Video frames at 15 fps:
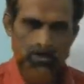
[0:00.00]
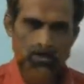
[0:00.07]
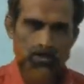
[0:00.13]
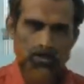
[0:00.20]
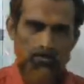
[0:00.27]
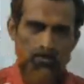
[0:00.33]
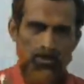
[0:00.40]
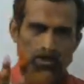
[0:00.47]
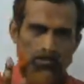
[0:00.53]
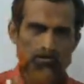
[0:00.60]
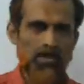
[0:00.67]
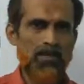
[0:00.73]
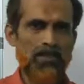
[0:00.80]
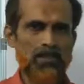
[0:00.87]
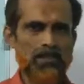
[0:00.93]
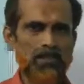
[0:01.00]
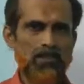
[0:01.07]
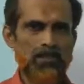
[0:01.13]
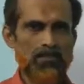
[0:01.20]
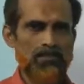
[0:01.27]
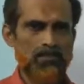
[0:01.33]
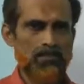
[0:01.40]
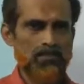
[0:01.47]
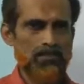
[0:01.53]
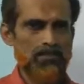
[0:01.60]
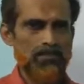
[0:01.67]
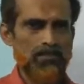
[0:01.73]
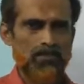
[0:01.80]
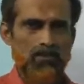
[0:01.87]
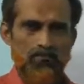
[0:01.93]
Today we discuss
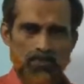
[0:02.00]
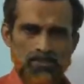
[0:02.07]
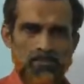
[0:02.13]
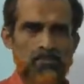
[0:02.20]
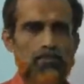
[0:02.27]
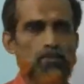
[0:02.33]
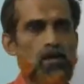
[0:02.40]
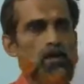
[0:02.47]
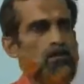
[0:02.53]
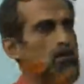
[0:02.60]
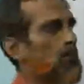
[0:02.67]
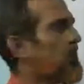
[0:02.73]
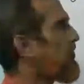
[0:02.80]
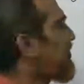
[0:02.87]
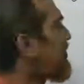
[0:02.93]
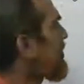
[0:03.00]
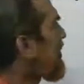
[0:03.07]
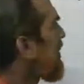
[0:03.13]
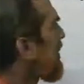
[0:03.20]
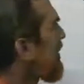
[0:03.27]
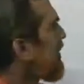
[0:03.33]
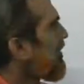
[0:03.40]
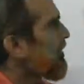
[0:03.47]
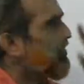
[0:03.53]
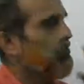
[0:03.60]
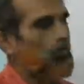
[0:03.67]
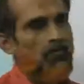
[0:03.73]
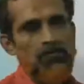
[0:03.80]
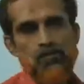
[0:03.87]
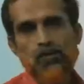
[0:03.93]
the first part of
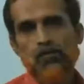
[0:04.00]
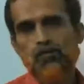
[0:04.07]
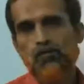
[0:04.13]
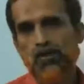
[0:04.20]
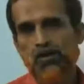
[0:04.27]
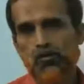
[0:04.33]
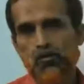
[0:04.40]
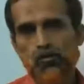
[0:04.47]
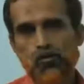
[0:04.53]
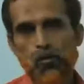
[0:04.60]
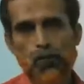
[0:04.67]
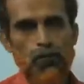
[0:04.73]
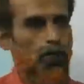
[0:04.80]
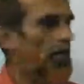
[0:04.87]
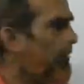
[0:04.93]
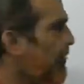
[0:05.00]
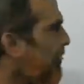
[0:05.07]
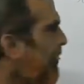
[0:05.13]
UV visible spectroscopy.